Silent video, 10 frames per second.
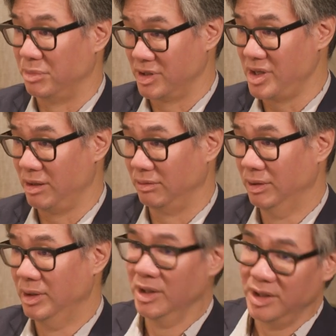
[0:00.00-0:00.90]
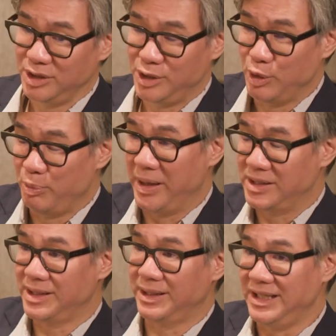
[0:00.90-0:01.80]
in Brazil. You
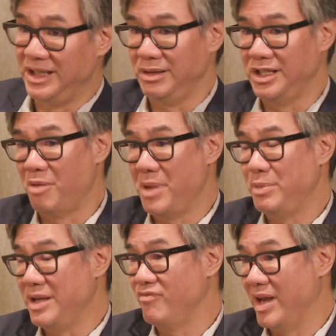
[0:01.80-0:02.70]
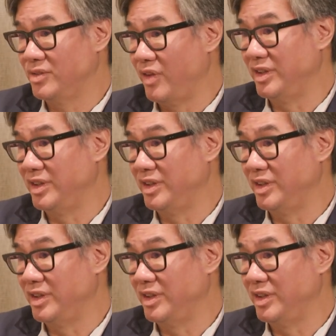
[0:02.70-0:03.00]
basically, you know, maybe invest